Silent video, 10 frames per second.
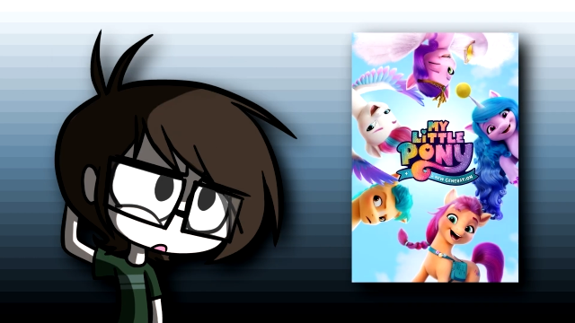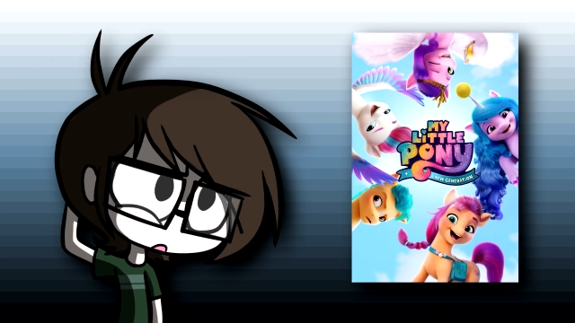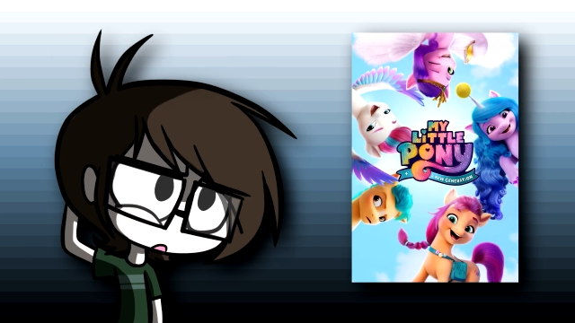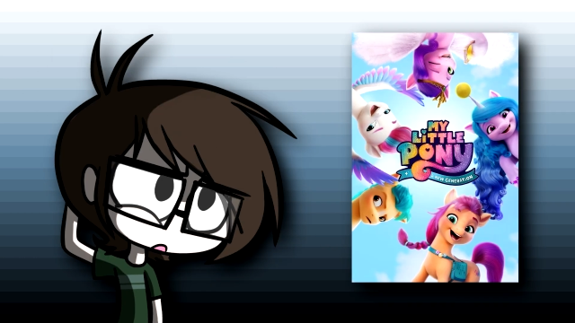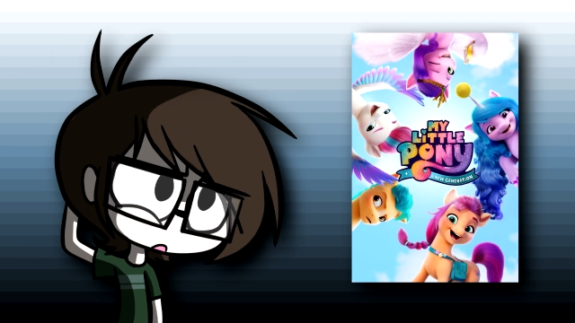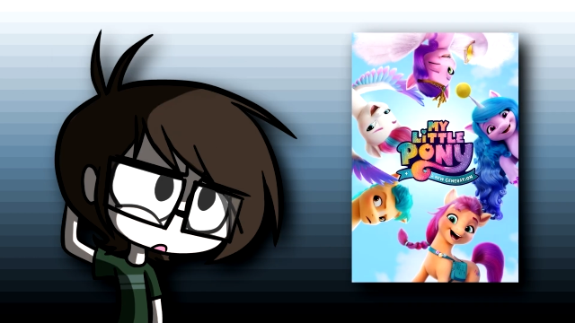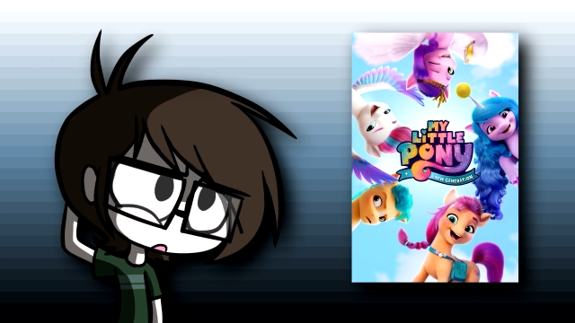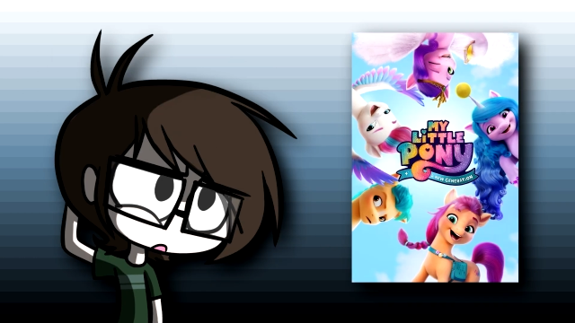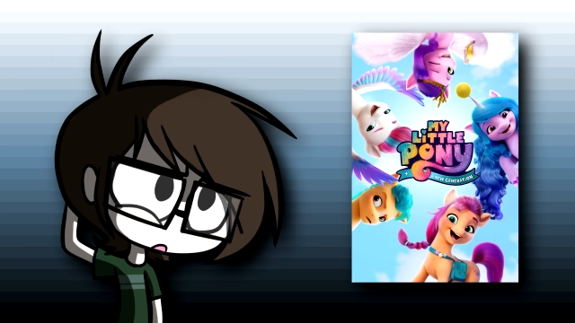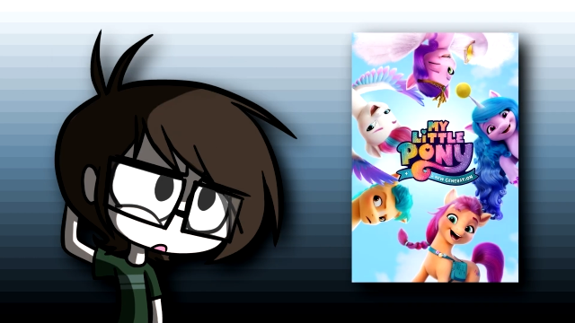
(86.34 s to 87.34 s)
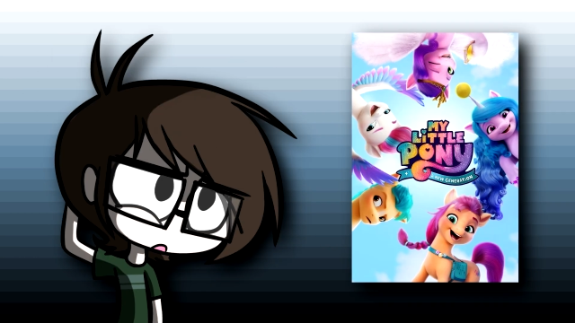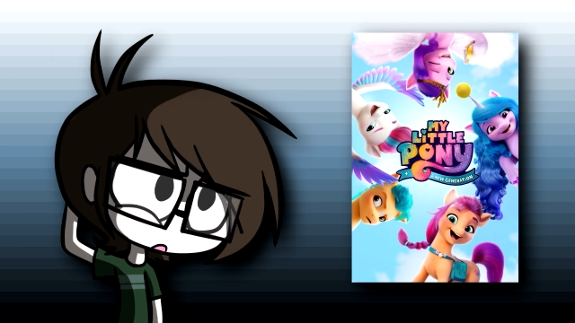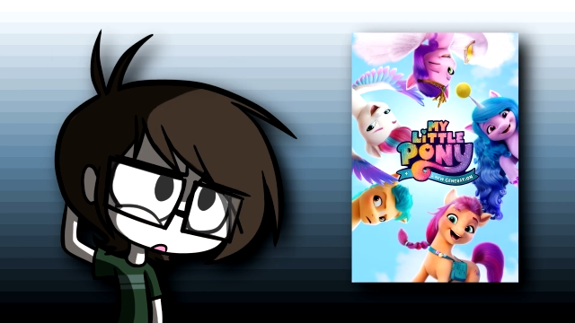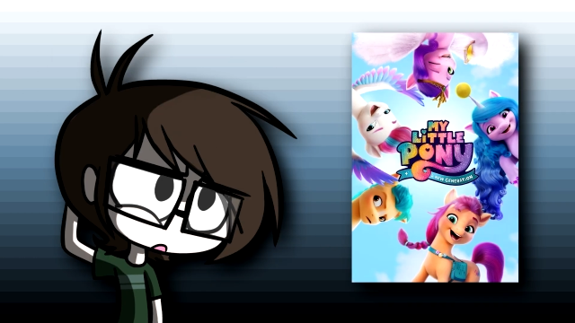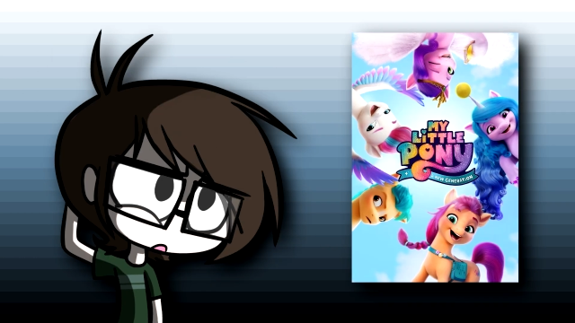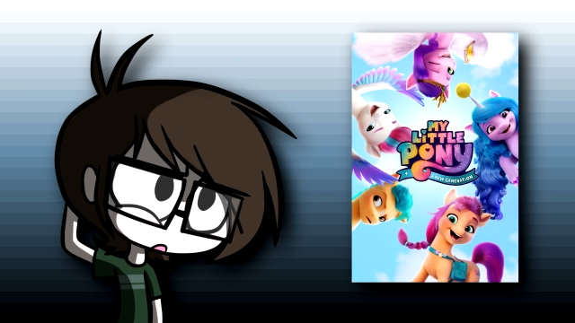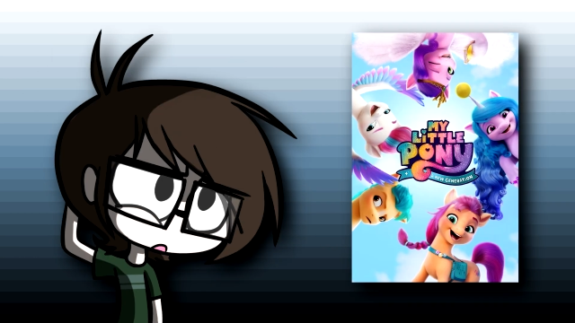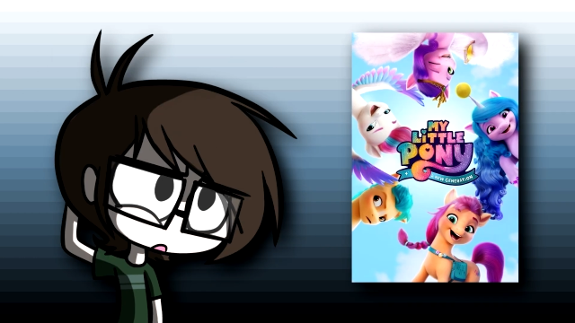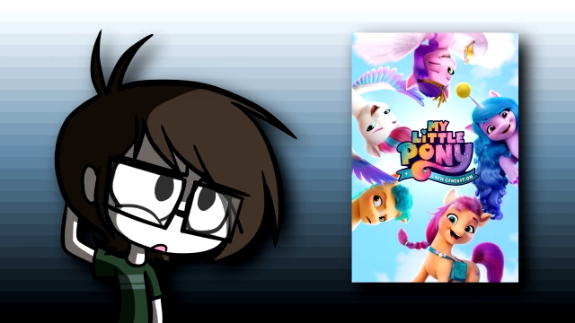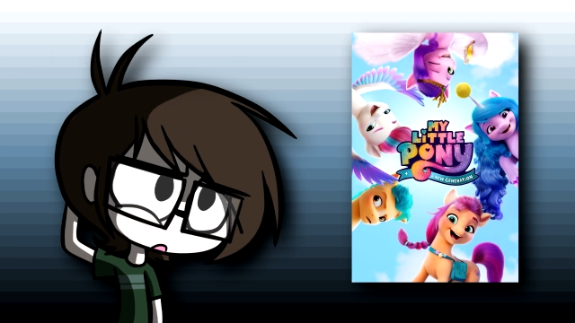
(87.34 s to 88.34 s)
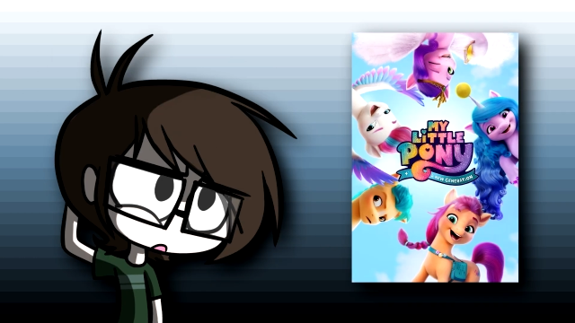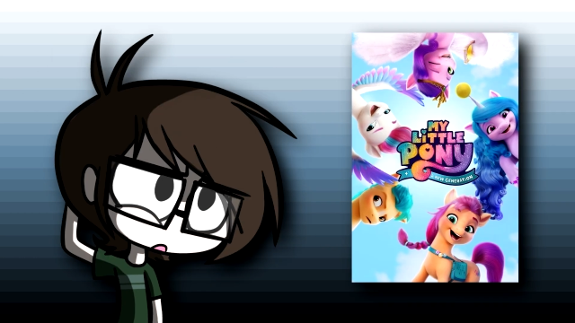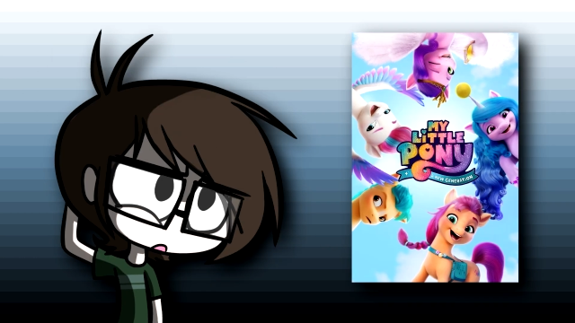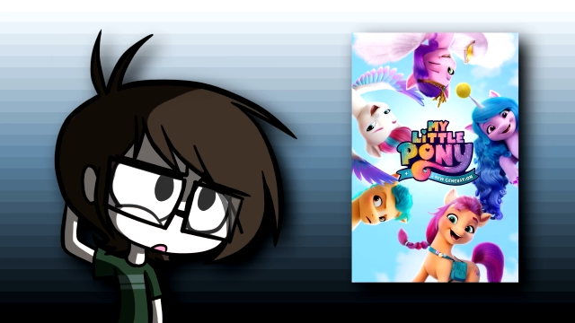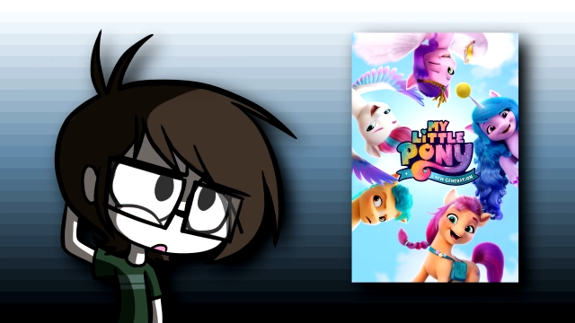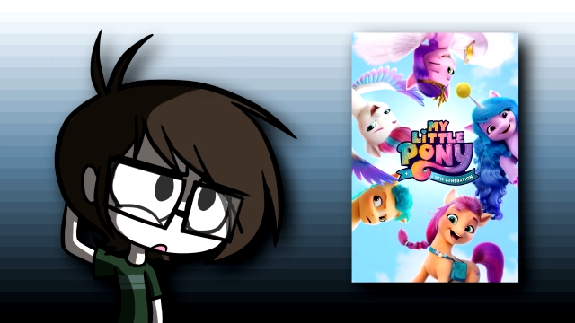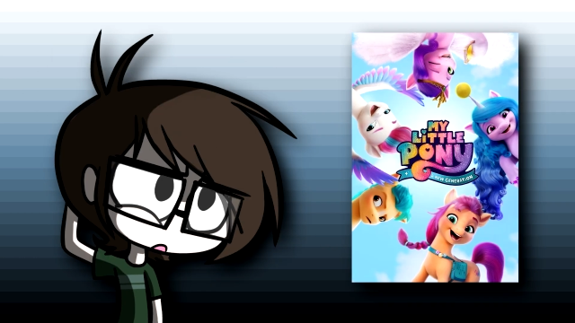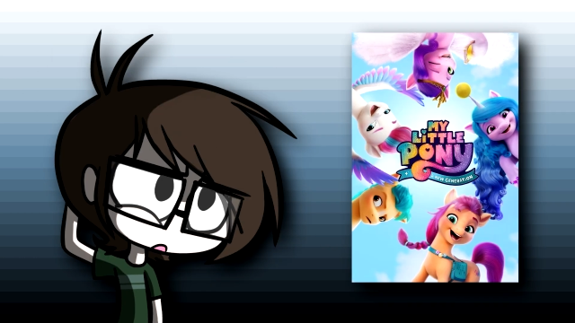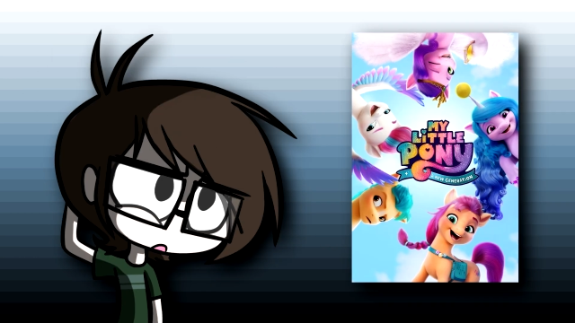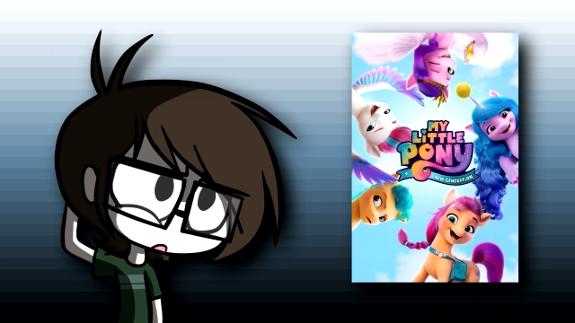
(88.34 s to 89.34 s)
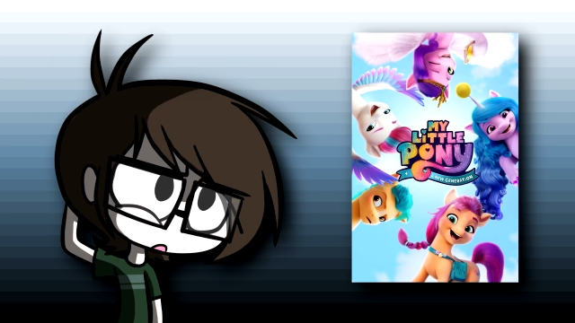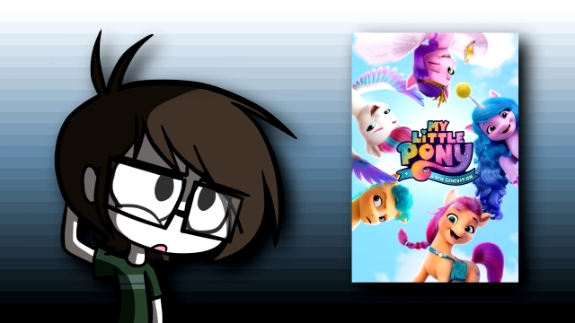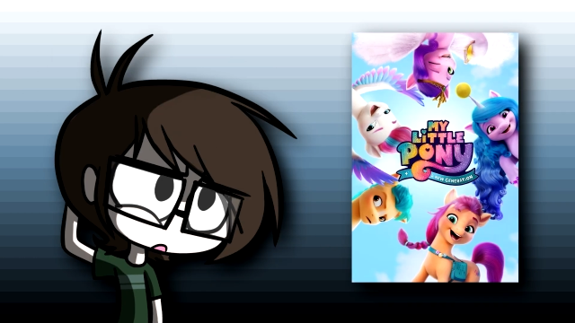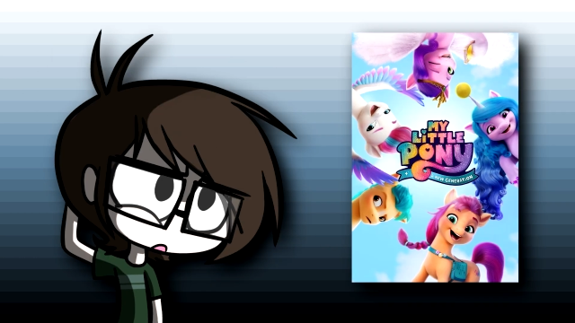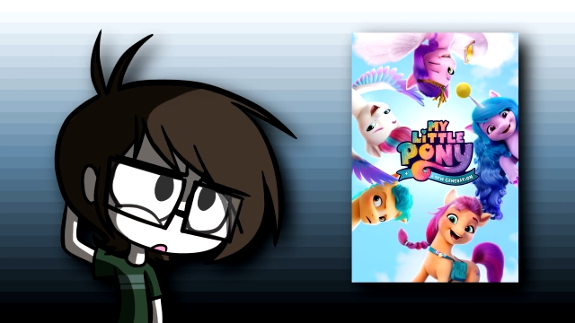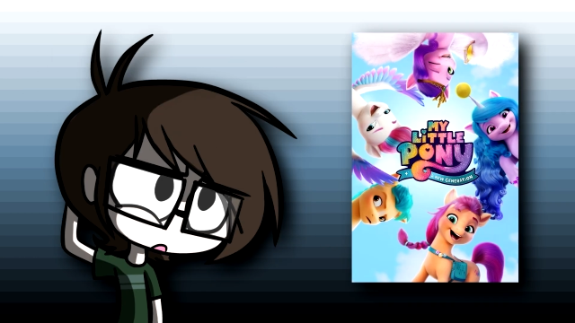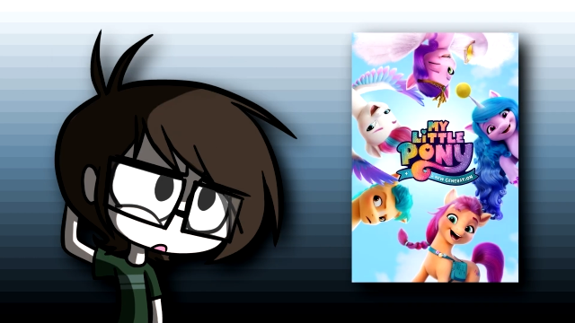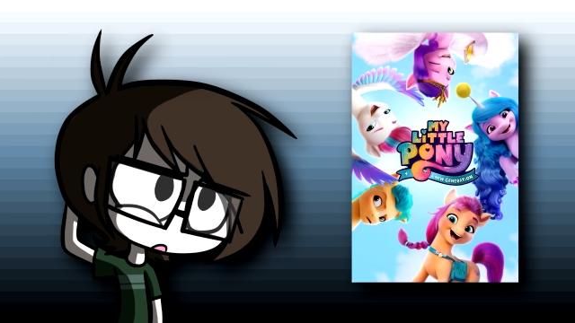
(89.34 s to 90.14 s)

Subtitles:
[unreadable: no face in view]